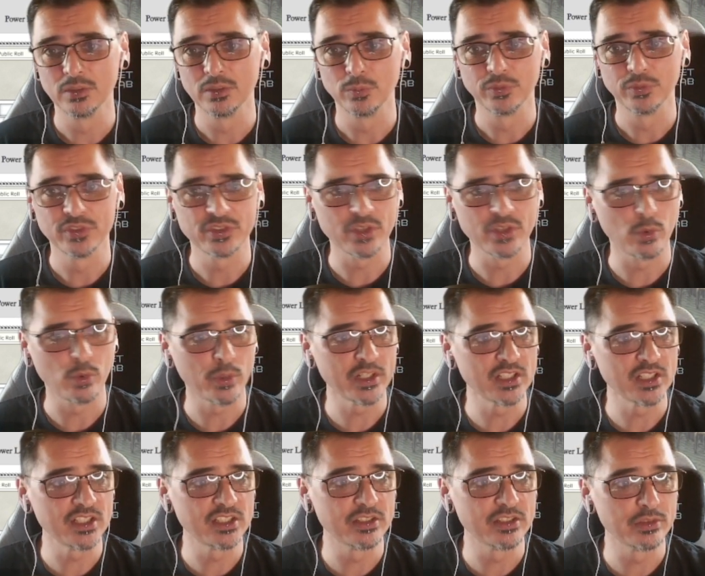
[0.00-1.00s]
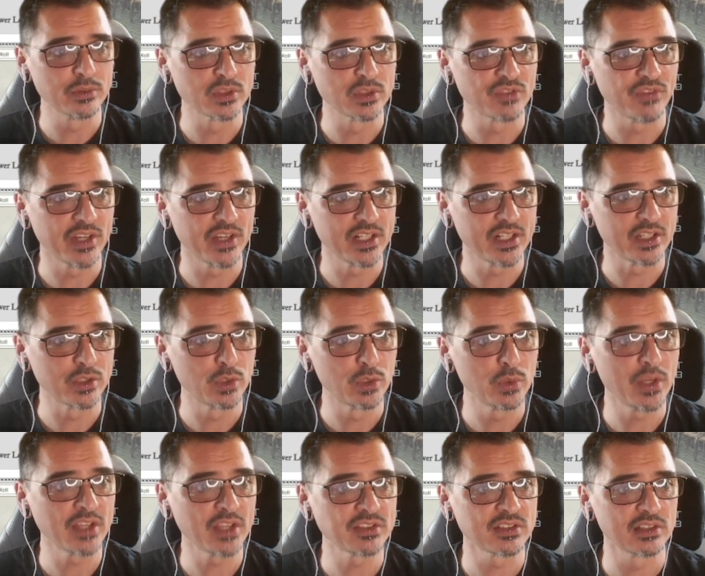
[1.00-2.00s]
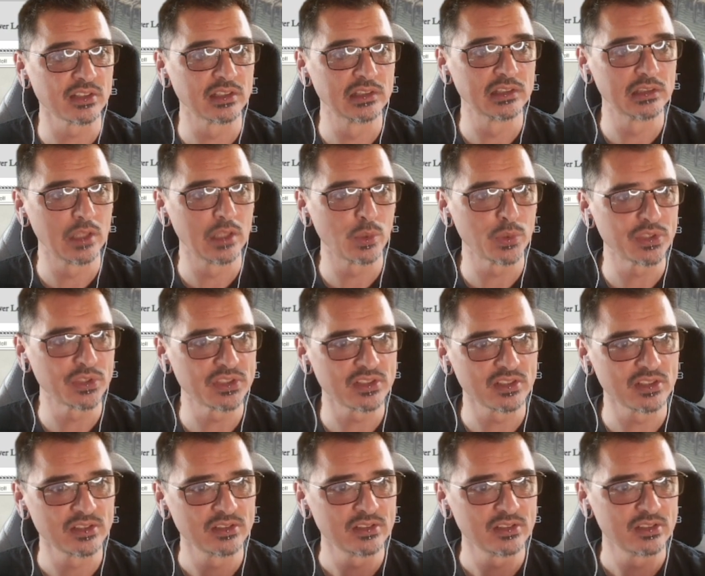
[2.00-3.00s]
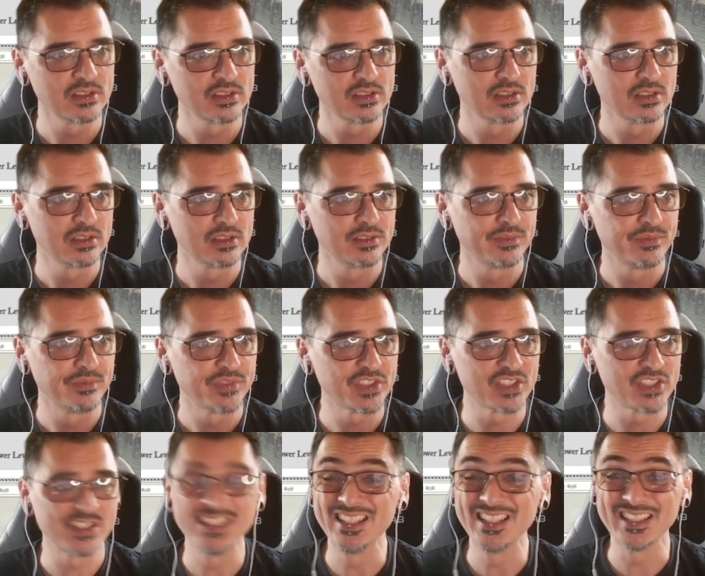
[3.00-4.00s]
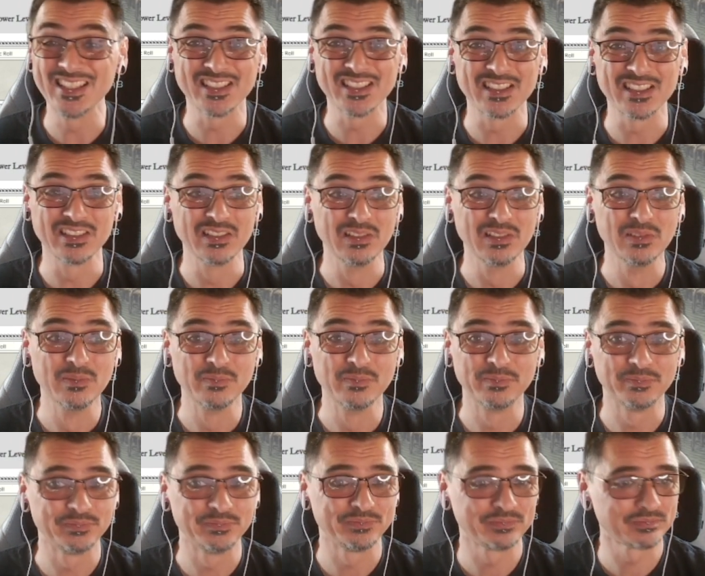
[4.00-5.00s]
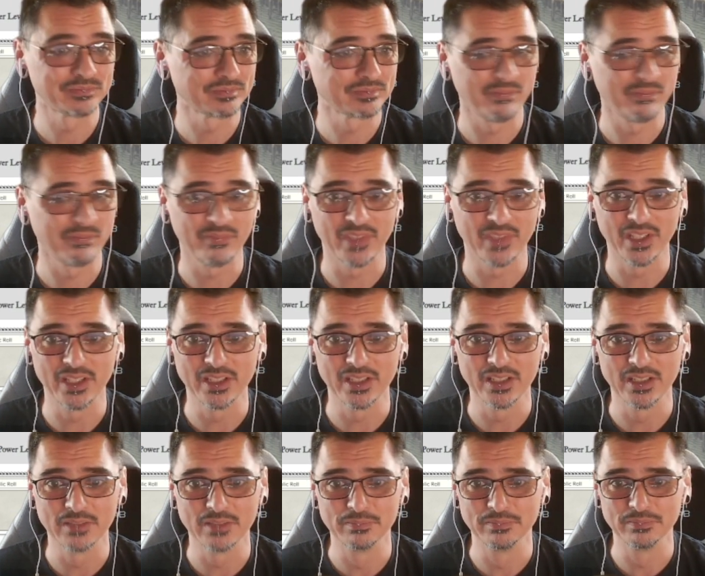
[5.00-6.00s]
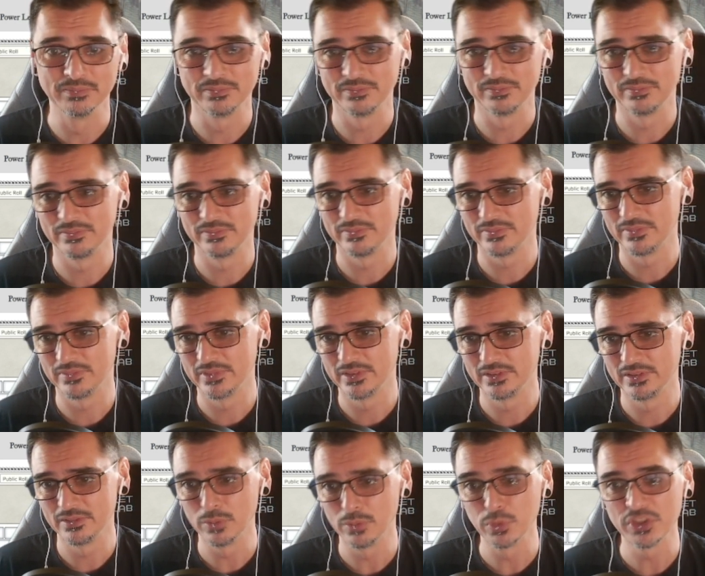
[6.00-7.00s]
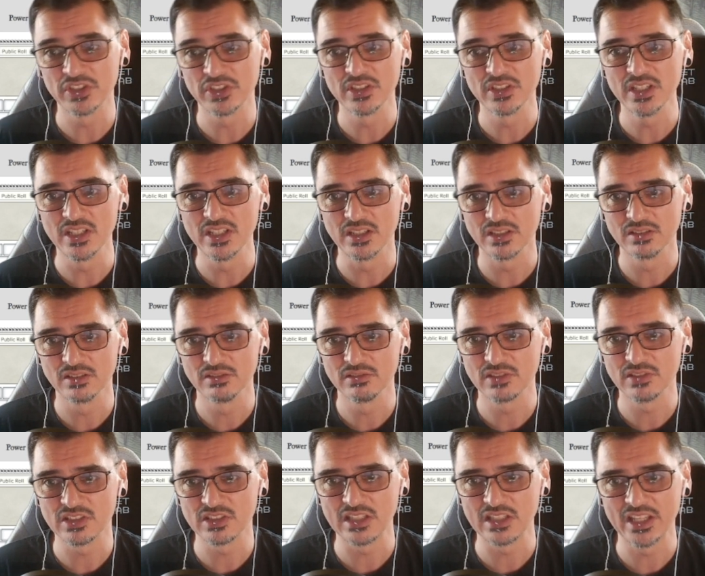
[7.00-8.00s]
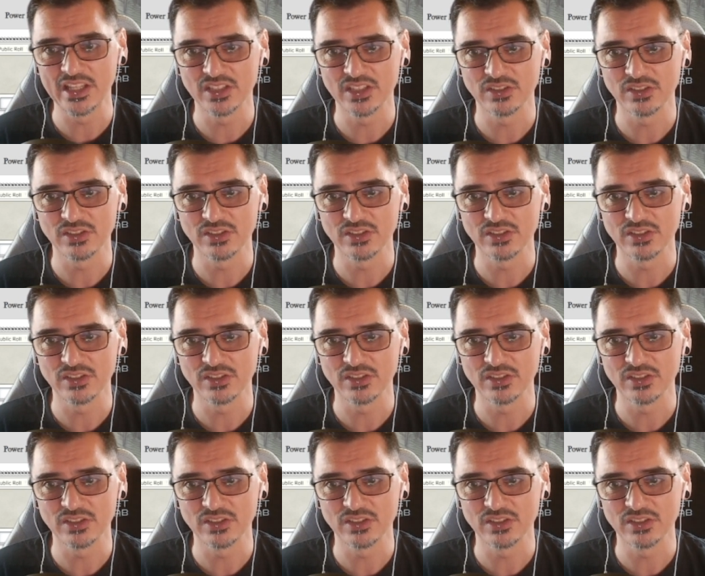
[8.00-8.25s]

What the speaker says: So what I need to do is find out who has the lowest sneak skill. Or sneak stealth